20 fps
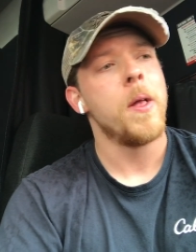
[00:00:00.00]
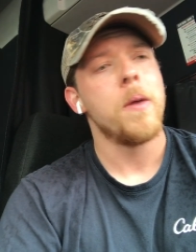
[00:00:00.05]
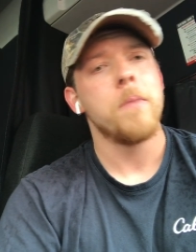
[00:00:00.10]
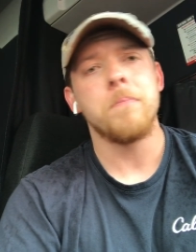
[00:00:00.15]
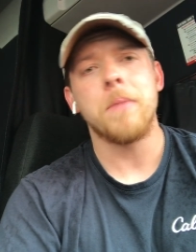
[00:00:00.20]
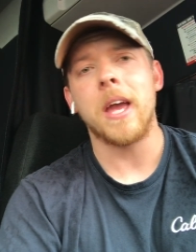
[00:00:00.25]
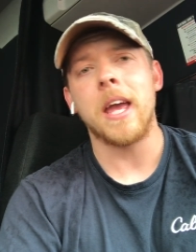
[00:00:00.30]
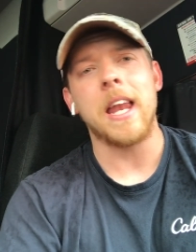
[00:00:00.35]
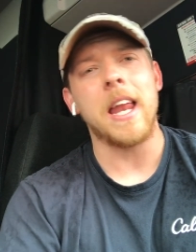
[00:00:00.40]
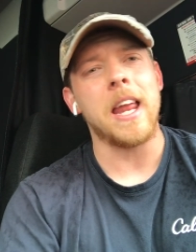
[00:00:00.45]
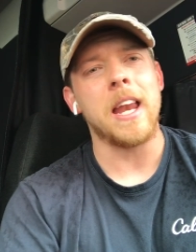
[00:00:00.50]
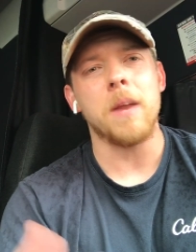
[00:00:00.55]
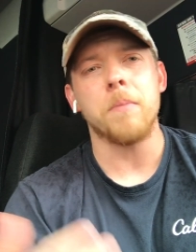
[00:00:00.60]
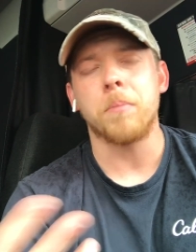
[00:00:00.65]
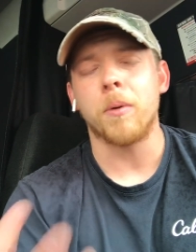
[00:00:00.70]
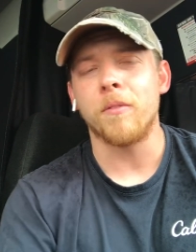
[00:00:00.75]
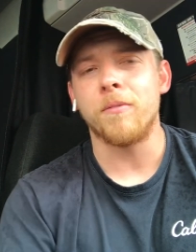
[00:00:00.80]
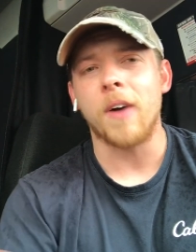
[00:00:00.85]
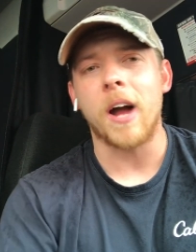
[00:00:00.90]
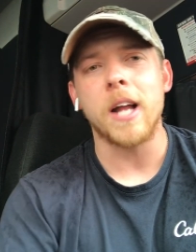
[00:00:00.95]
man, and it
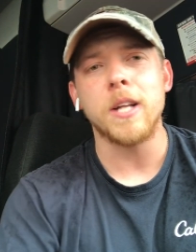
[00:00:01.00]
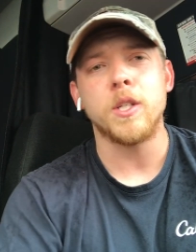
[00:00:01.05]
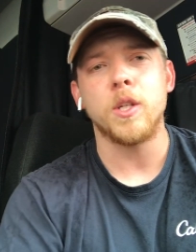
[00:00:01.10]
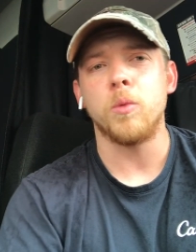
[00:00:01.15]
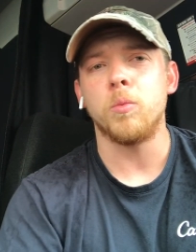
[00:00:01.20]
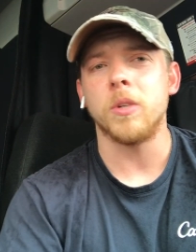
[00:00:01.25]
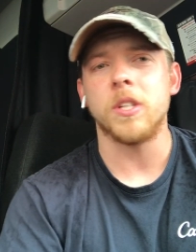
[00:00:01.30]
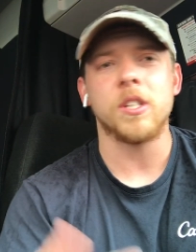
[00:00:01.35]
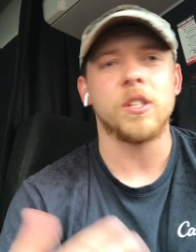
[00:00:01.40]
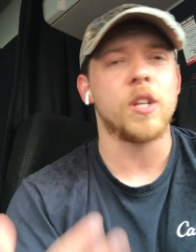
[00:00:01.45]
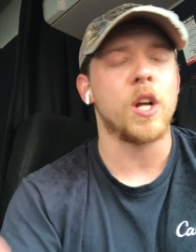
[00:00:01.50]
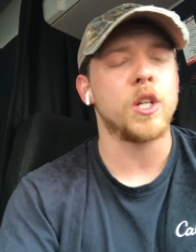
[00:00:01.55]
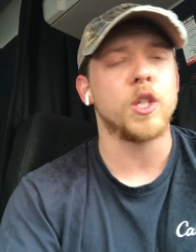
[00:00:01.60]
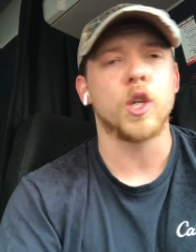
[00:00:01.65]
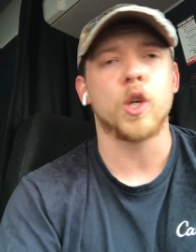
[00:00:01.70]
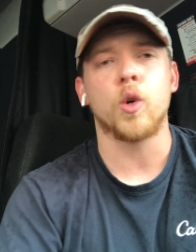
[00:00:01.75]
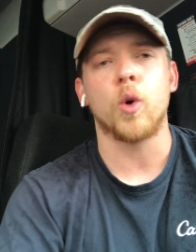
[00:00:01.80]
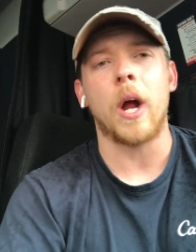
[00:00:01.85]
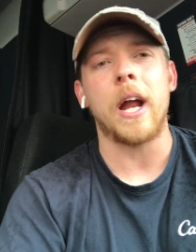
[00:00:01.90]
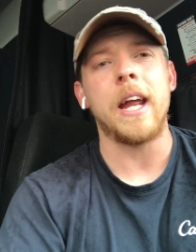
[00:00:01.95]
provides you with such a
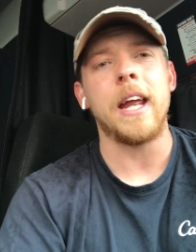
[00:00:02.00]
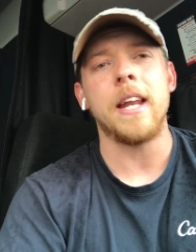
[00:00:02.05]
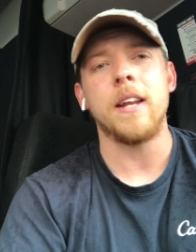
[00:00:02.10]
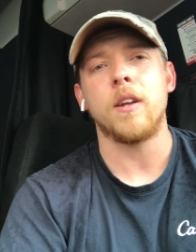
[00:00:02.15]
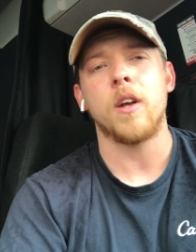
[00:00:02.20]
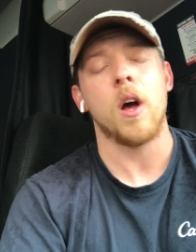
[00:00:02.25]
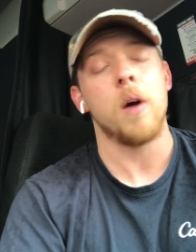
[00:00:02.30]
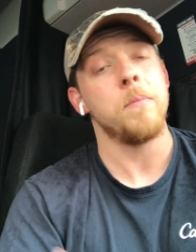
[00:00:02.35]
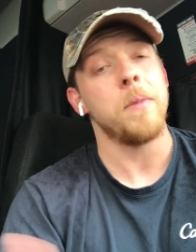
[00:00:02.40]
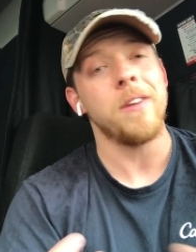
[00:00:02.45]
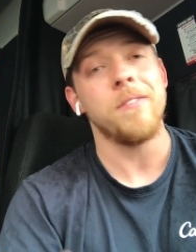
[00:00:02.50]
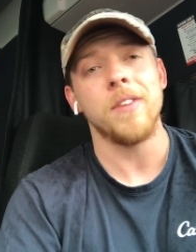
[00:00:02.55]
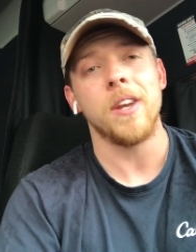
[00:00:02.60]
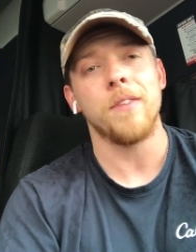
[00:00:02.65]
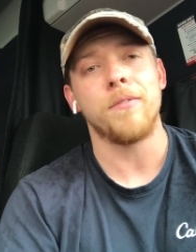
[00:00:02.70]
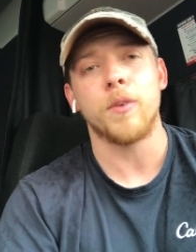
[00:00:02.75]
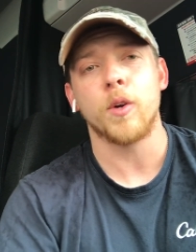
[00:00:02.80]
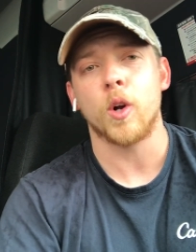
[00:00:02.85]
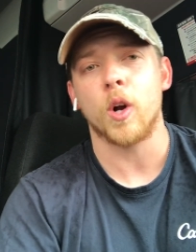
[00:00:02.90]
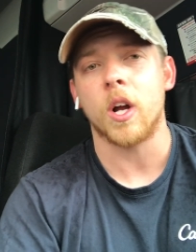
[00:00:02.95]
great income, even
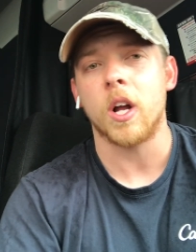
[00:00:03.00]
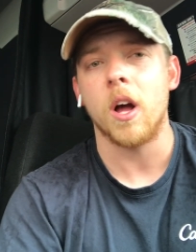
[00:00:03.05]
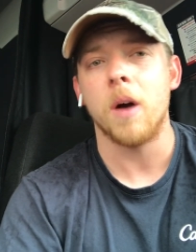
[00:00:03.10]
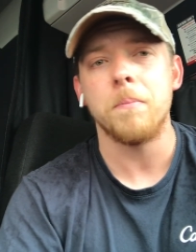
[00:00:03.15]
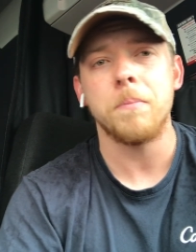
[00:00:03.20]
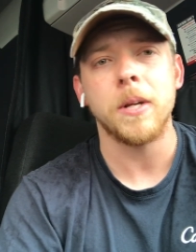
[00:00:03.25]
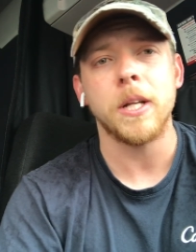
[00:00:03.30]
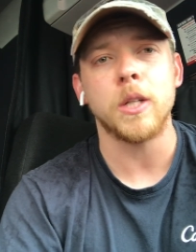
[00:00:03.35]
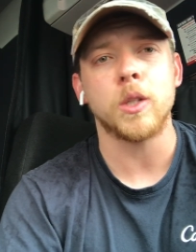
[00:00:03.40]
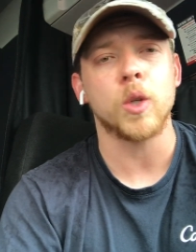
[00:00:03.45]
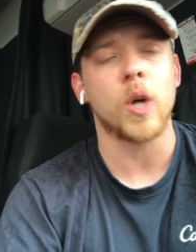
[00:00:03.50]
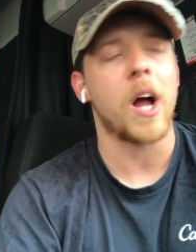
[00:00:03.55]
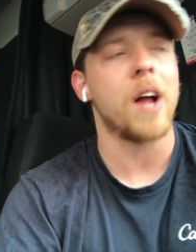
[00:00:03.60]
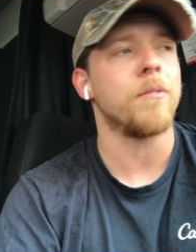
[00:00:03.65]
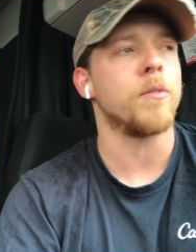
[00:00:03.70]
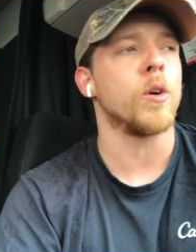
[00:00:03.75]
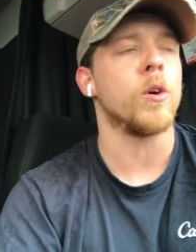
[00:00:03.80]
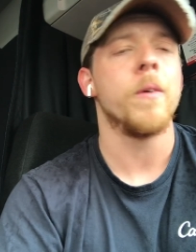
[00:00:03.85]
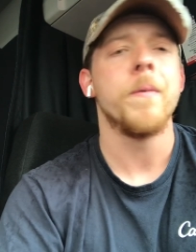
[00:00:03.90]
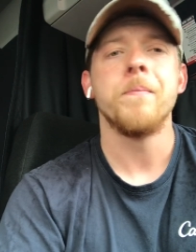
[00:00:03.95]
if you're a company
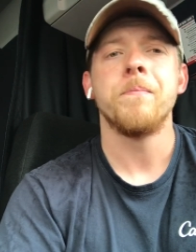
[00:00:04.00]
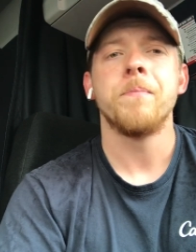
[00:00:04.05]
driver,